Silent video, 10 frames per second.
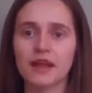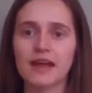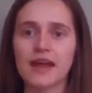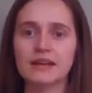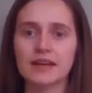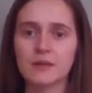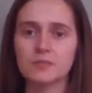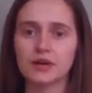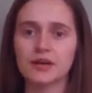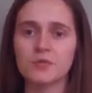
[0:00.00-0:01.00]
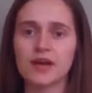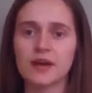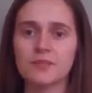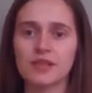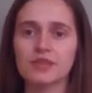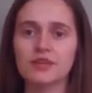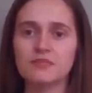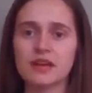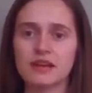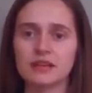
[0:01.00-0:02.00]
In Kimbry, we had monthly
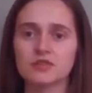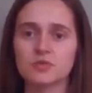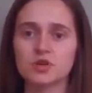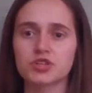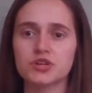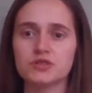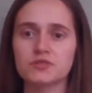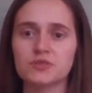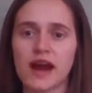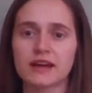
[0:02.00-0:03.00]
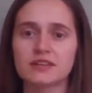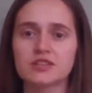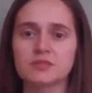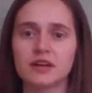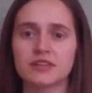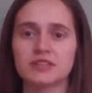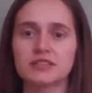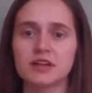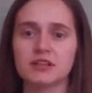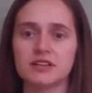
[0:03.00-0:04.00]
meetings where students practiced
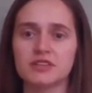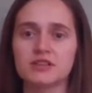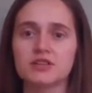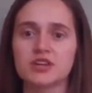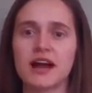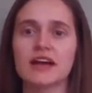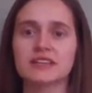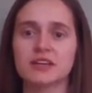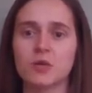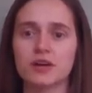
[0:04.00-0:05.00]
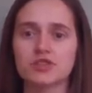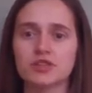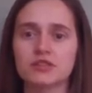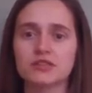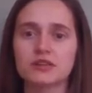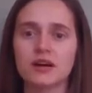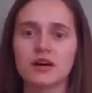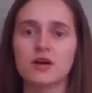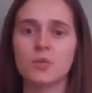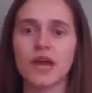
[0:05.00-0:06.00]
presenting our research and asking questions.
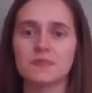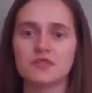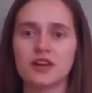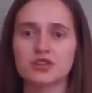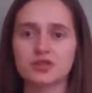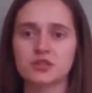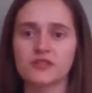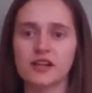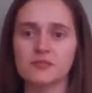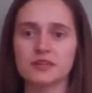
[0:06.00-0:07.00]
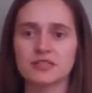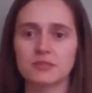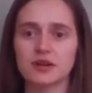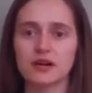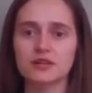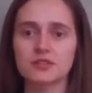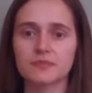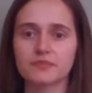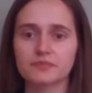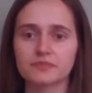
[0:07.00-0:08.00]
We had professional development seminars,
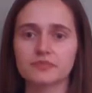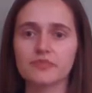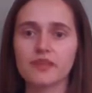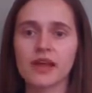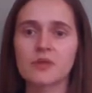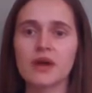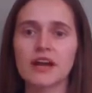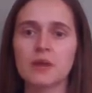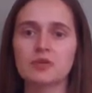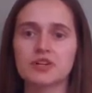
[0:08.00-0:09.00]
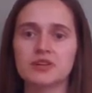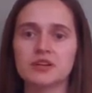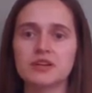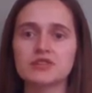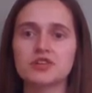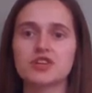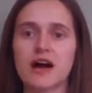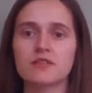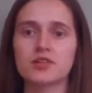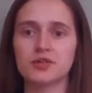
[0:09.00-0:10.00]
and we had opportunities to
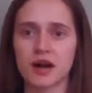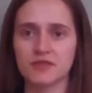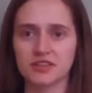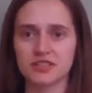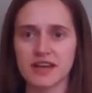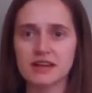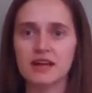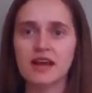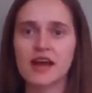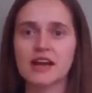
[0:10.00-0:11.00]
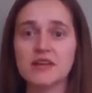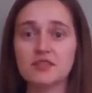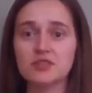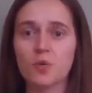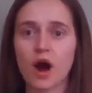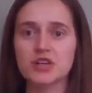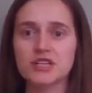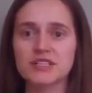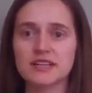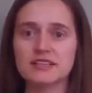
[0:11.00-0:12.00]
travel throughout the state and even to
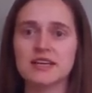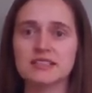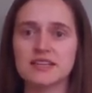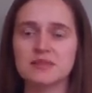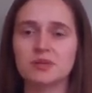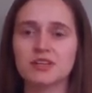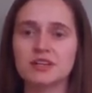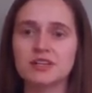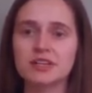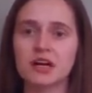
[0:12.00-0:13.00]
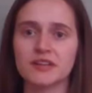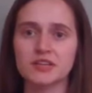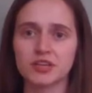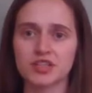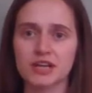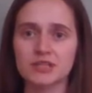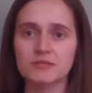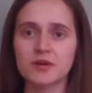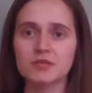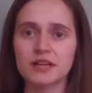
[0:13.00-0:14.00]
Washington, D.C., presenting our research at
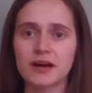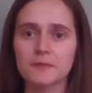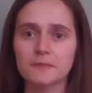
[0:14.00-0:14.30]
symposia.